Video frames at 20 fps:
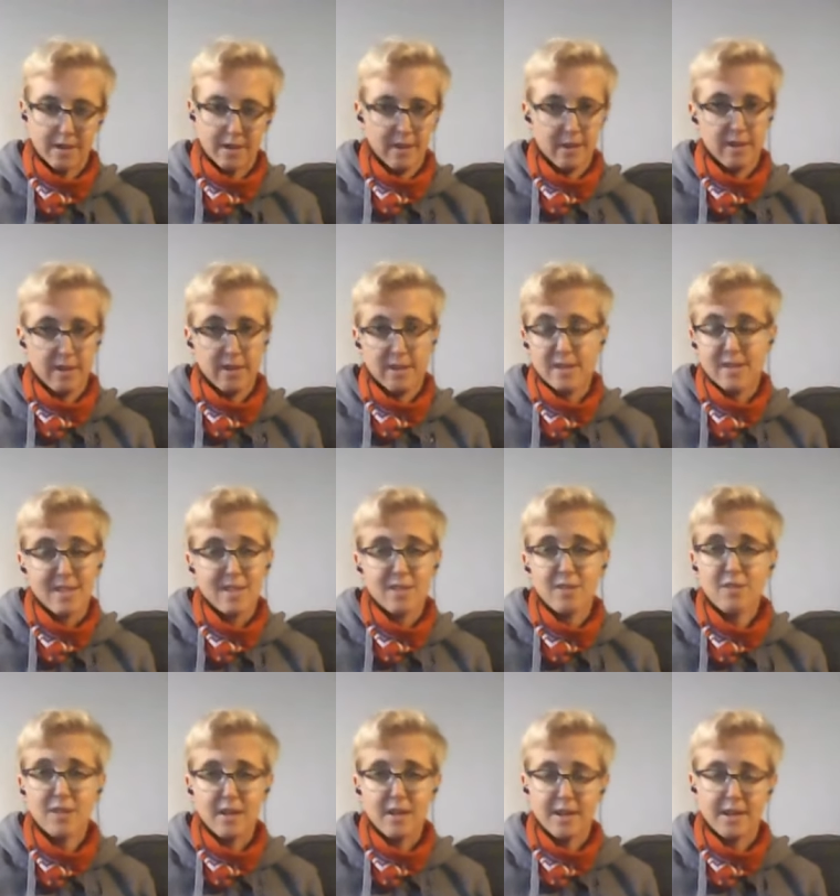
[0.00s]
It's
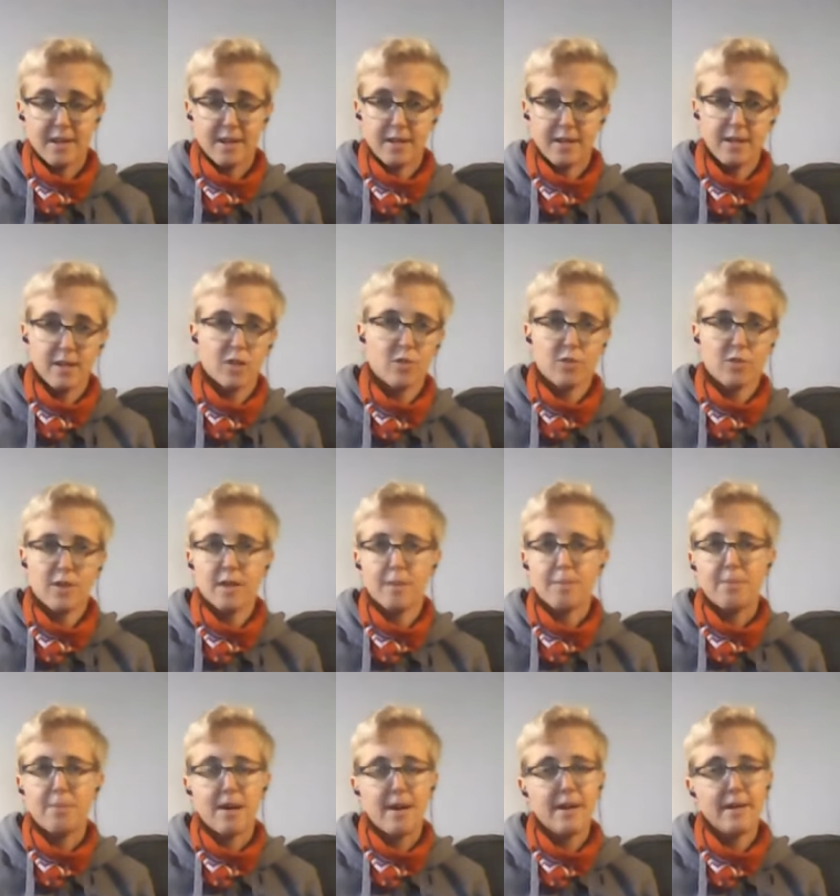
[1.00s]
not like this. You can
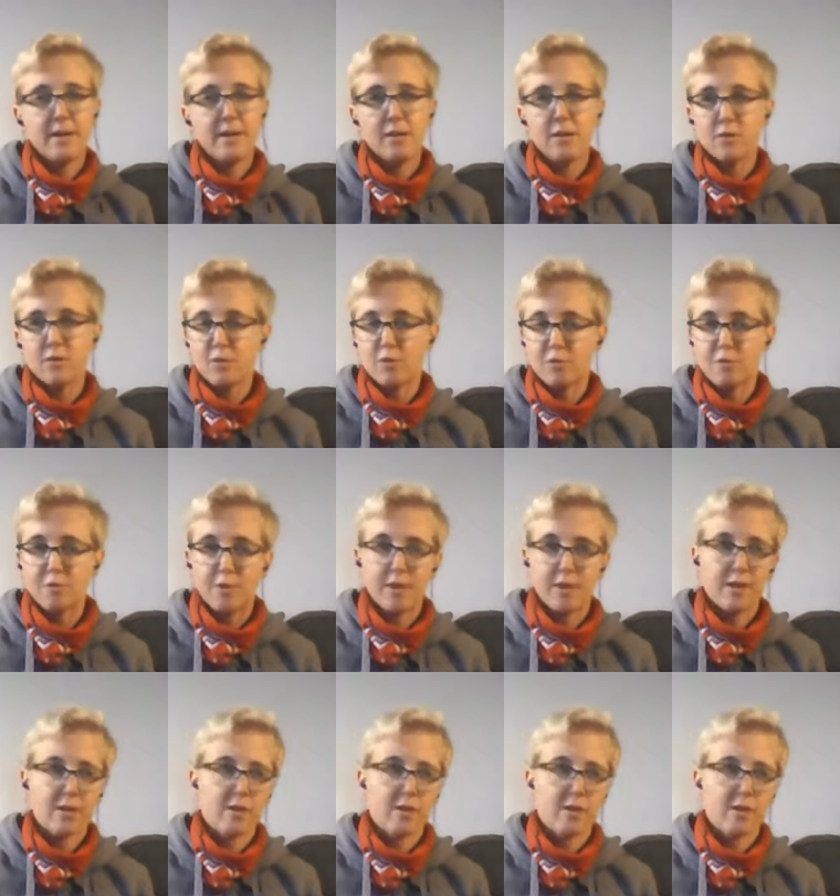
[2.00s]
plan a lot of things.